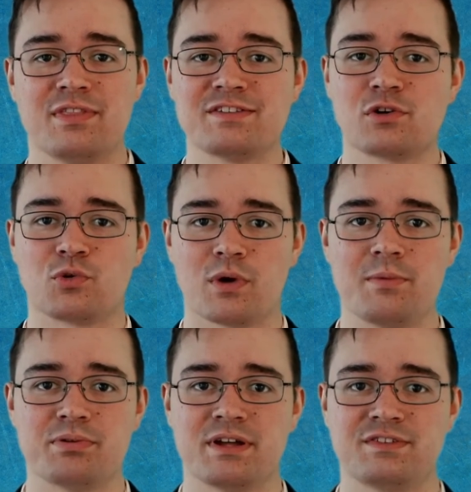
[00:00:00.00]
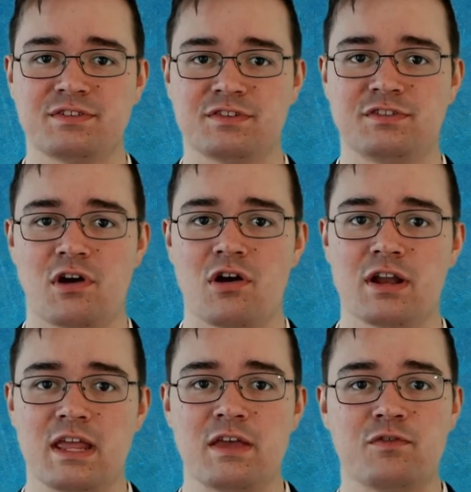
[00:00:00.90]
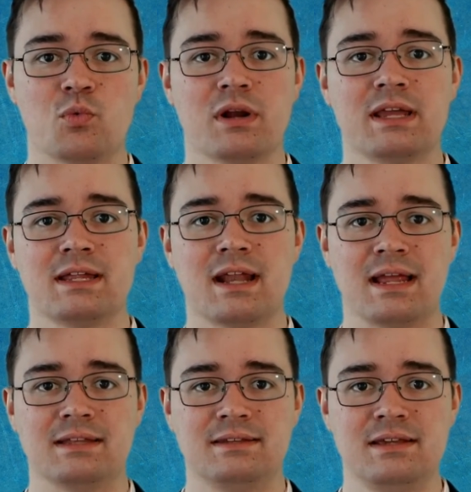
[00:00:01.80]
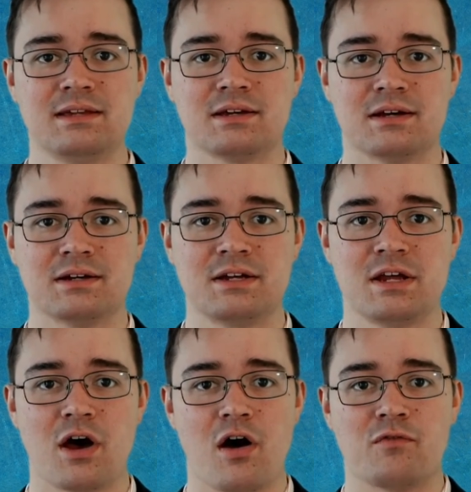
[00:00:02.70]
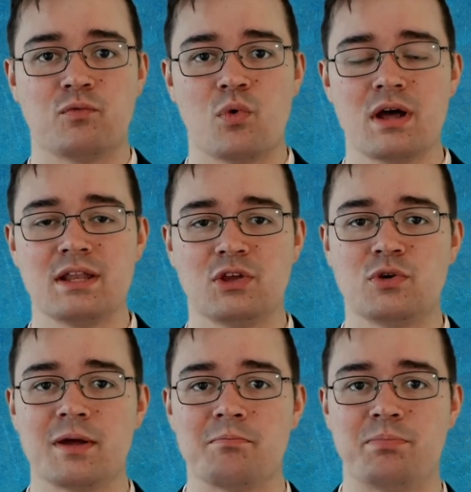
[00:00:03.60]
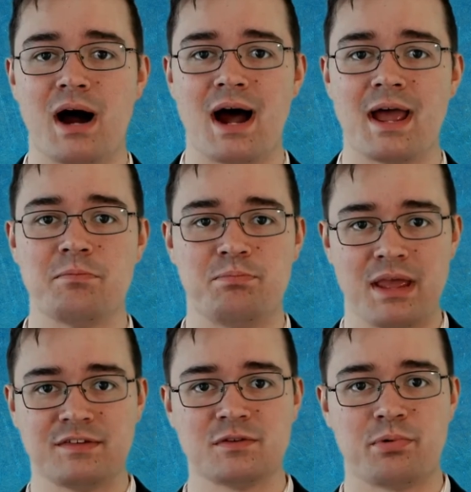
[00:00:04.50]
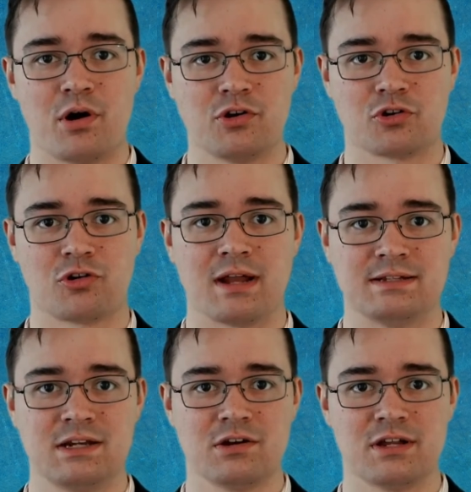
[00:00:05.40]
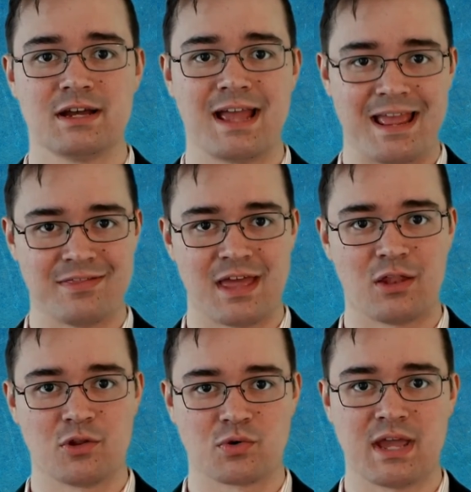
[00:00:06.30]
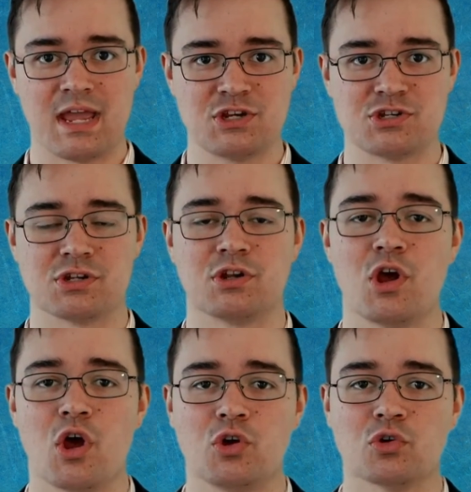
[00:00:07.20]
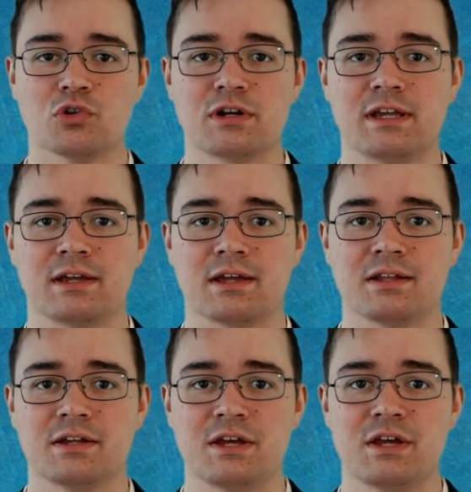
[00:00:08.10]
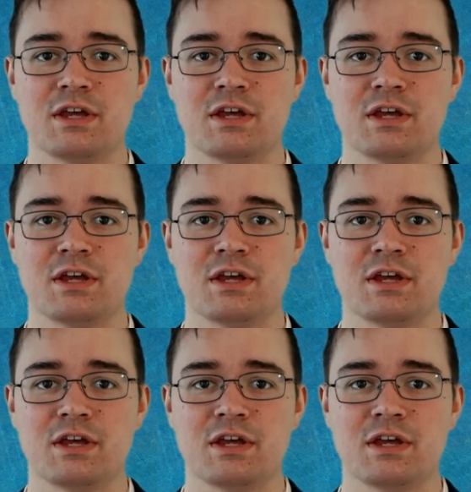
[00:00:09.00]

that's a great place to start if you want to get an idea of what you can buy based upon your criteria and that location you're looking in.